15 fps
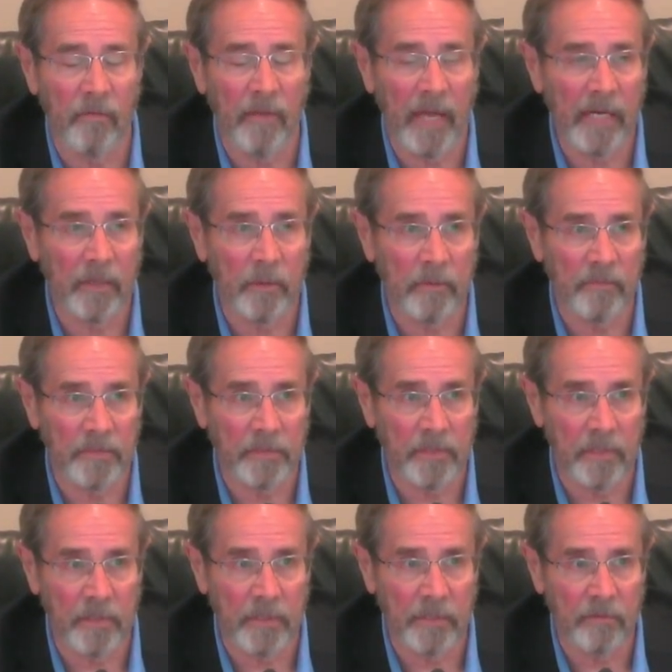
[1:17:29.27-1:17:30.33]
adequate
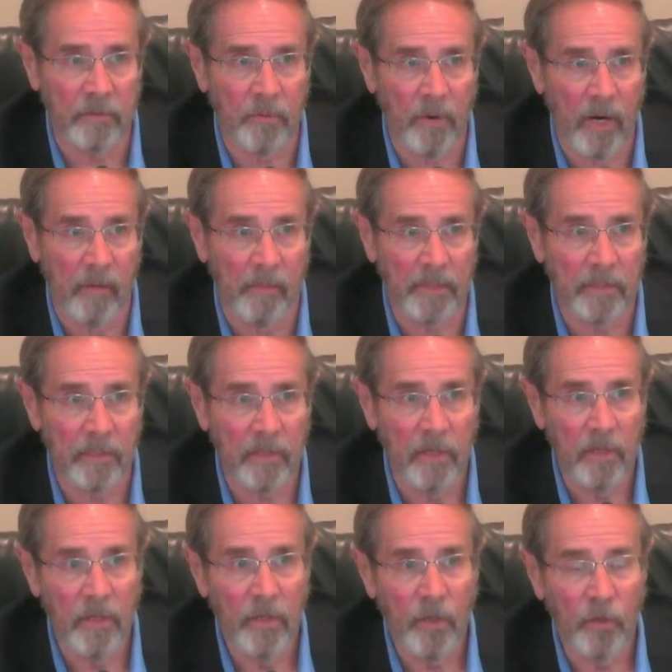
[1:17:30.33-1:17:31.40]
facilities requirements,
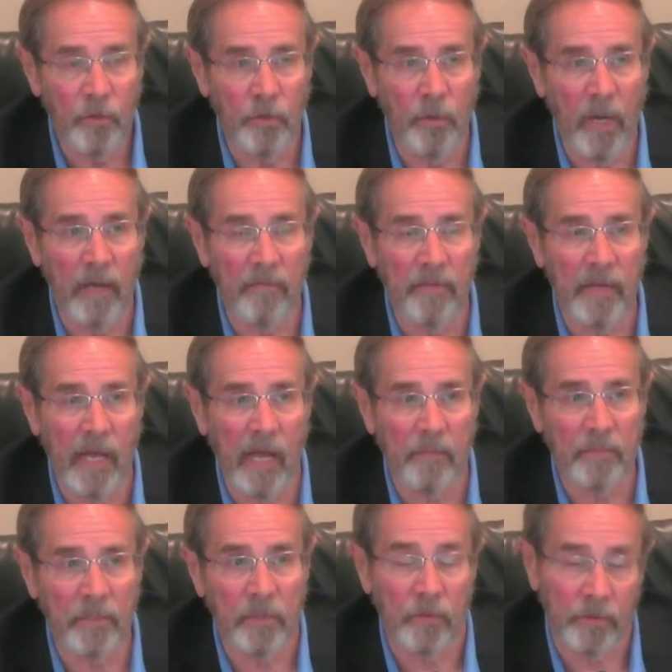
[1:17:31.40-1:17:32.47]
you have the
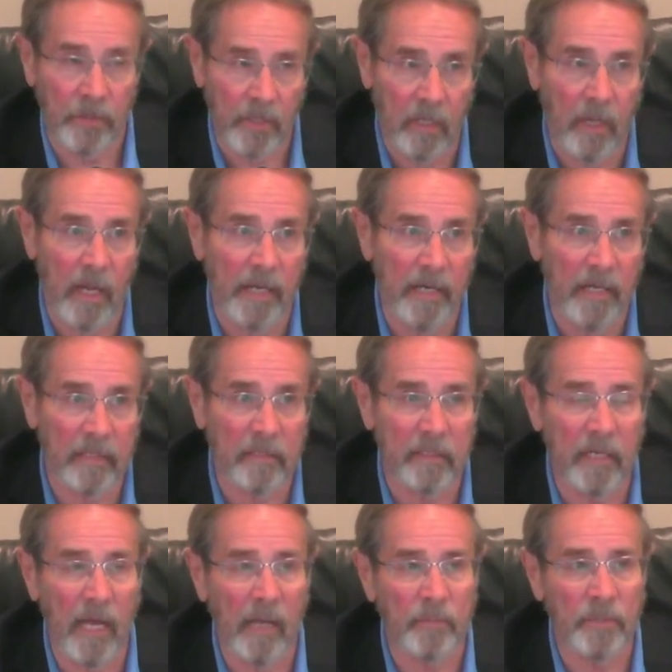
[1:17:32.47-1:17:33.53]
option, or your client has
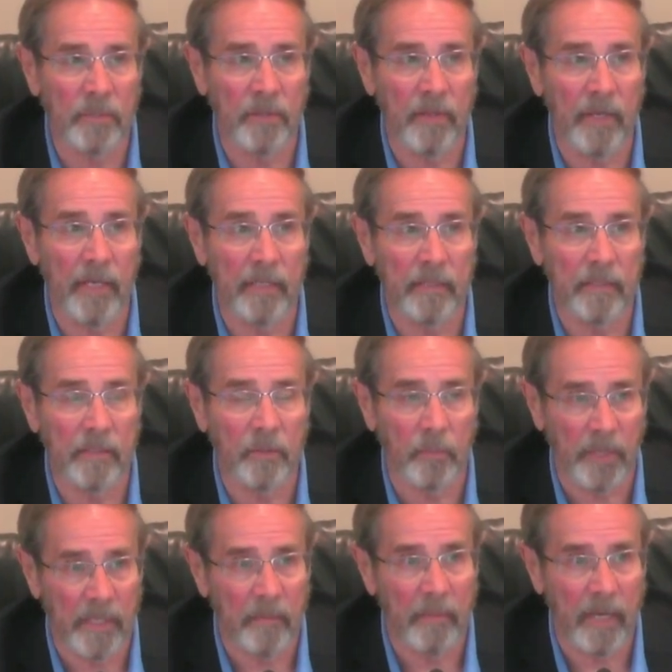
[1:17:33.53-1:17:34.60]
the option then, to
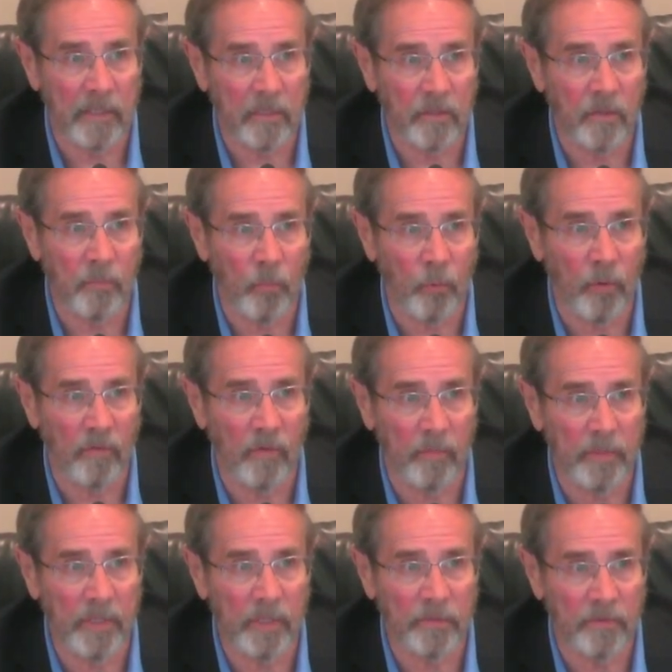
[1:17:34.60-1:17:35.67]
bring it back to the Board of
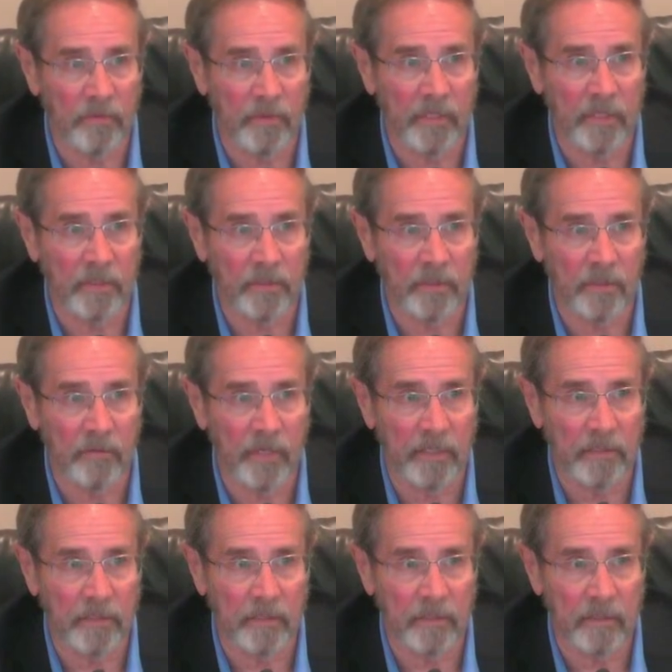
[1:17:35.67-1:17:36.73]
Appeals for
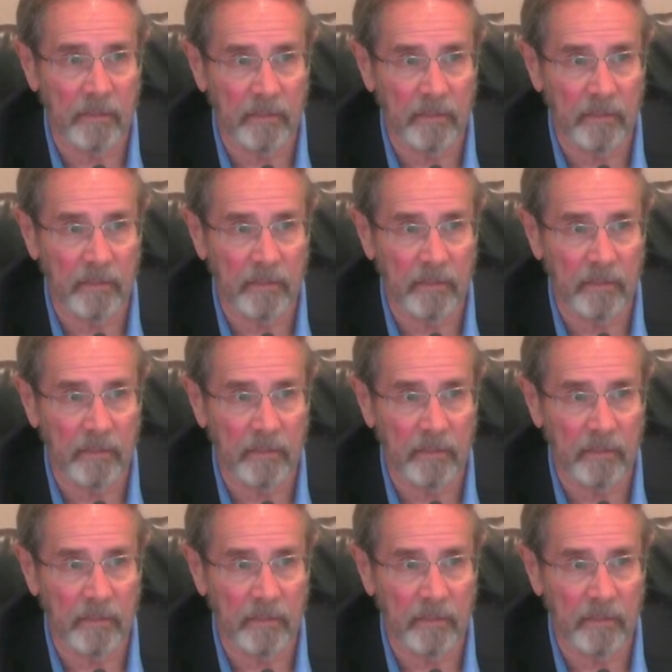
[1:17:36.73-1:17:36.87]
reconsideration.